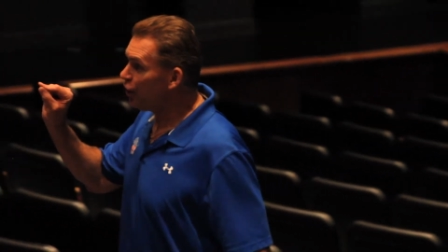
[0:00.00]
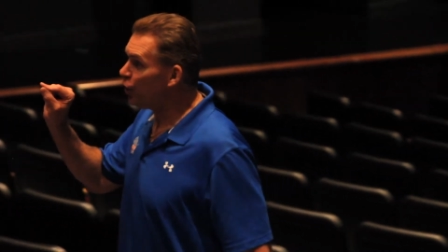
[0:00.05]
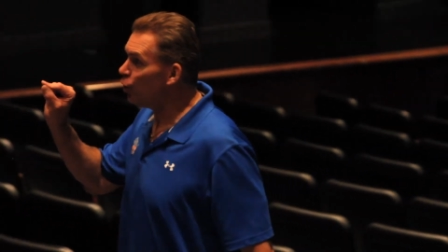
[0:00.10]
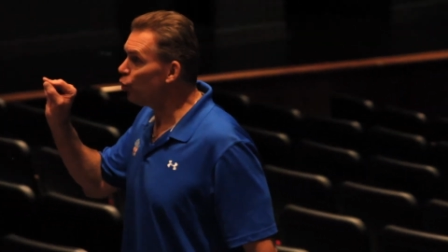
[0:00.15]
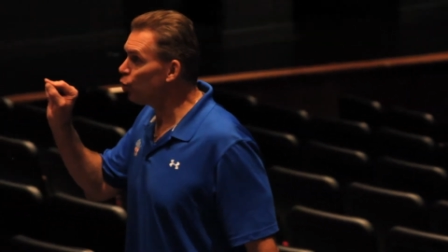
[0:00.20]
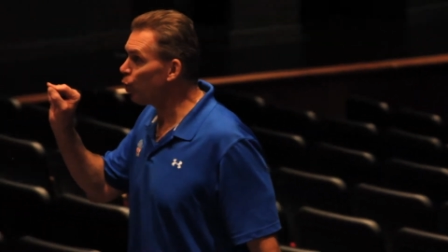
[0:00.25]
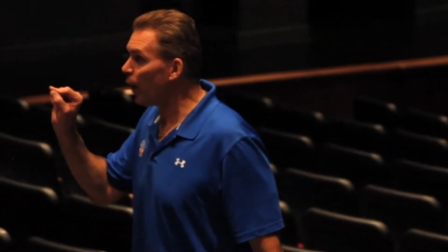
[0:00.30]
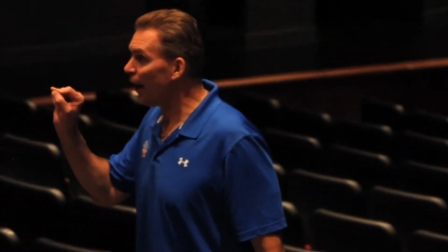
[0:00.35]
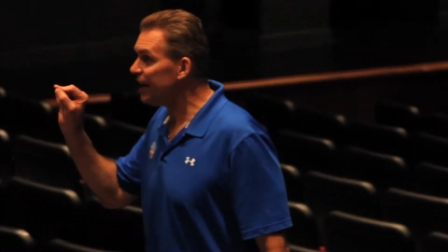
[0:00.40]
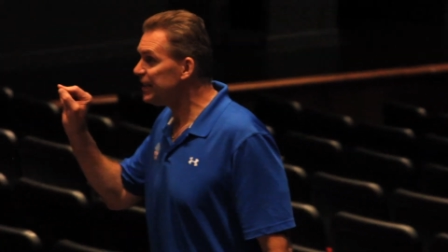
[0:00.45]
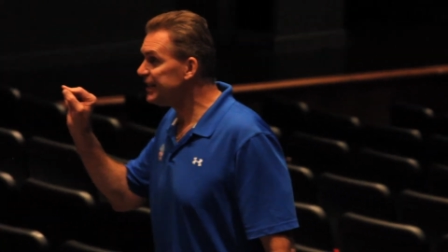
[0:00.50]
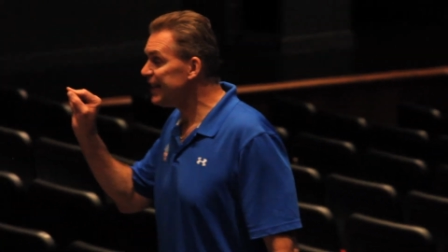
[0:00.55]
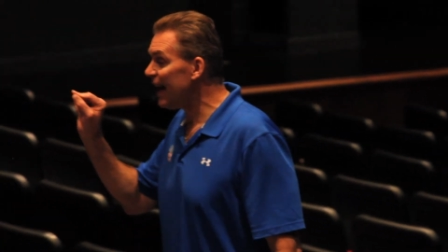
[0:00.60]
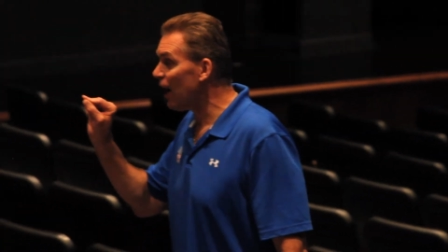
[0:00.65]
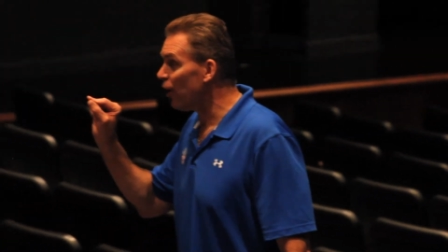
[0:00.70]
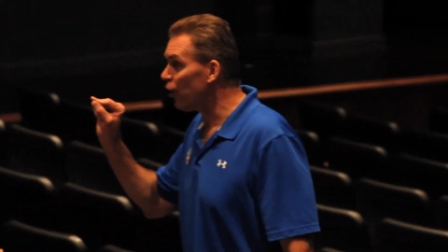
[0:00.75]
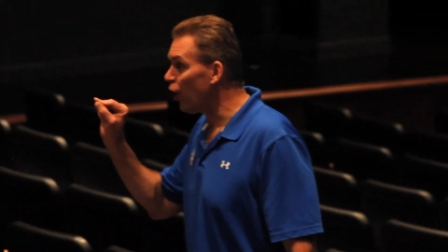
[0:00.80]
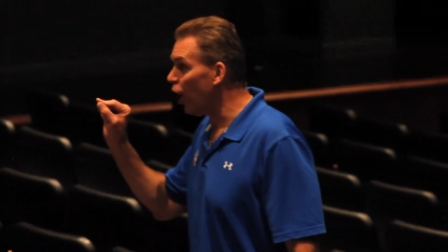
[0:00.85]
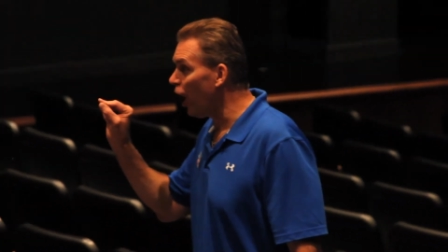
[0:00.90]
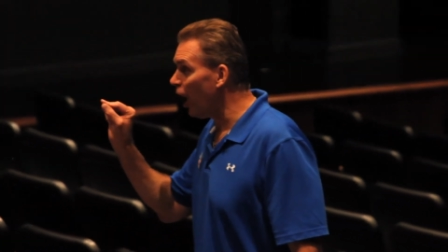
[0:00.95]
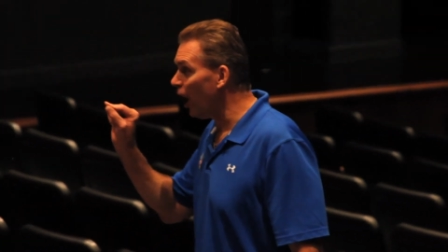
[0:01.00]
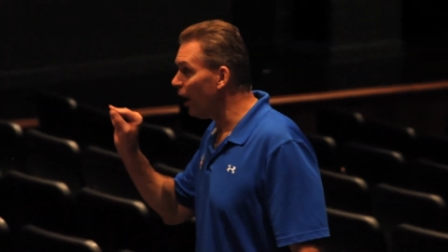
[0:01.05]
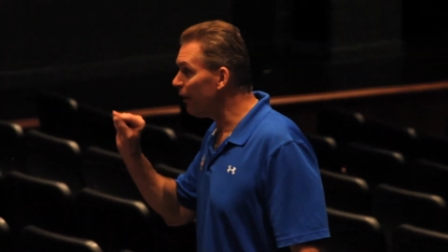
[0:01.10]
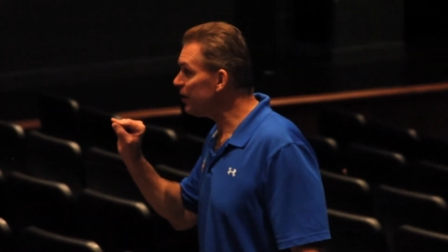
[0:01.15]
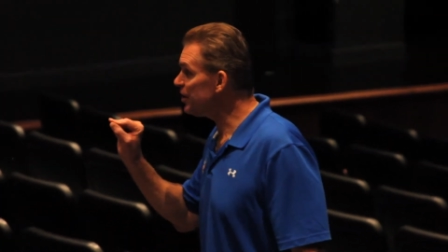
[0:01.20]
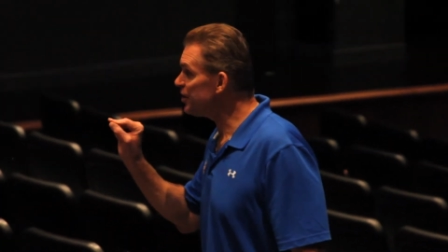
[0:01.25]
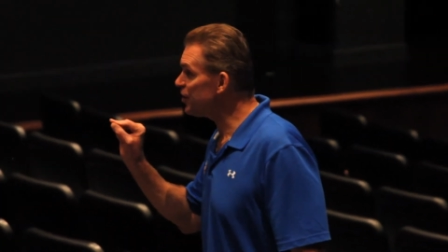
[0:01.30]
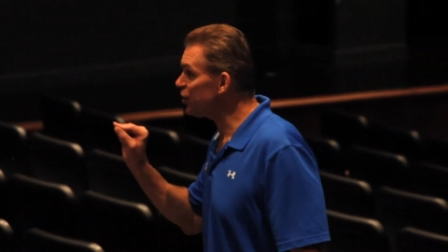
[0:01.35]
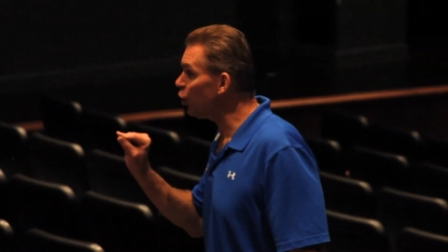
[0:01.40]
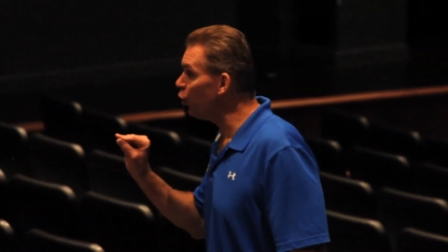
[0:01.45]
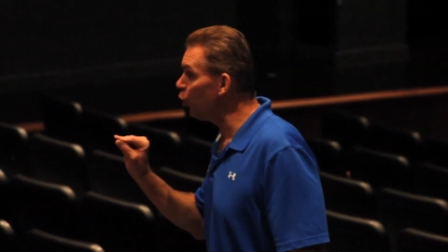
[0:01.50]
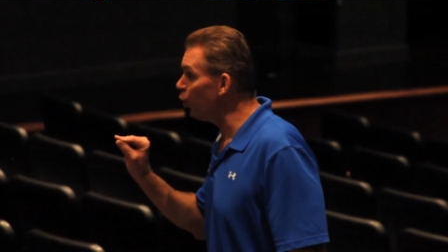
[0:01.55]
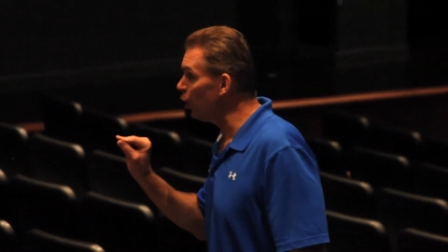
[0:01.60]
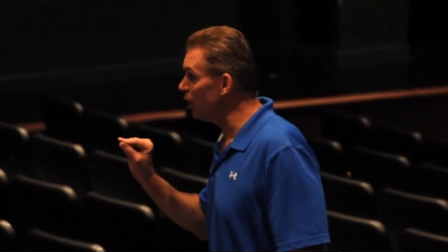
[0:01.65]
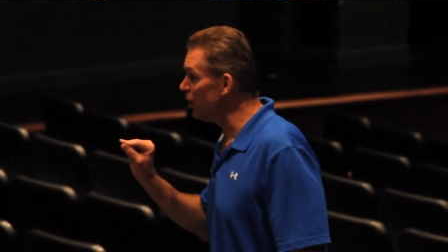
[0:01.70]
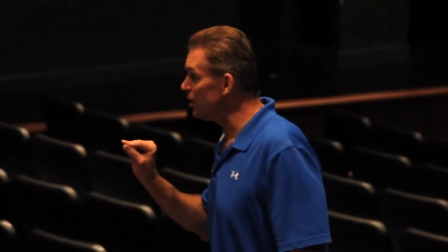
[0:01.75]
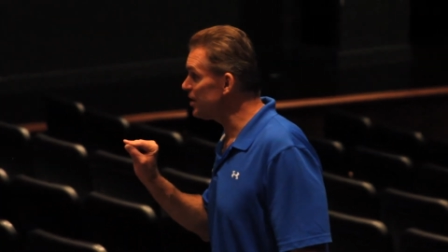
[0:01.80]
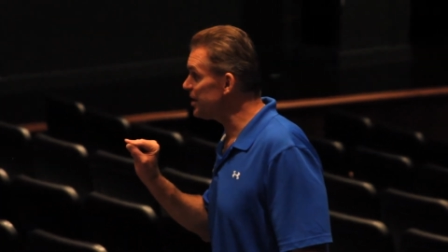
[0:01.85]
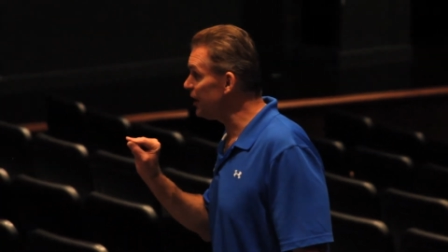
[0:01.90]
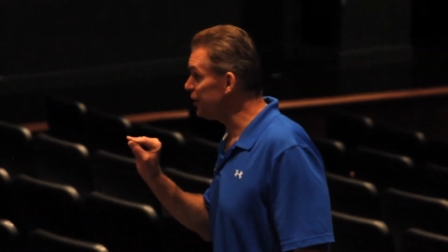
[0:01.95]
you write down all the
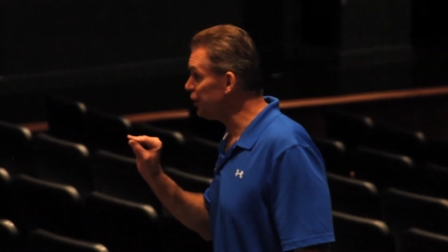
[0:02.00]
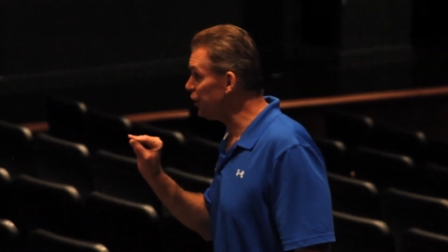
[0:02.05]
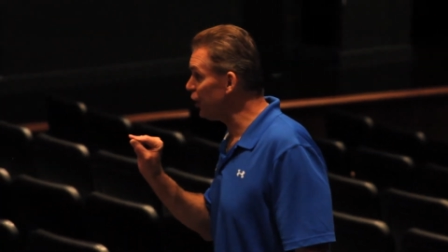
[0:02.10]
schools that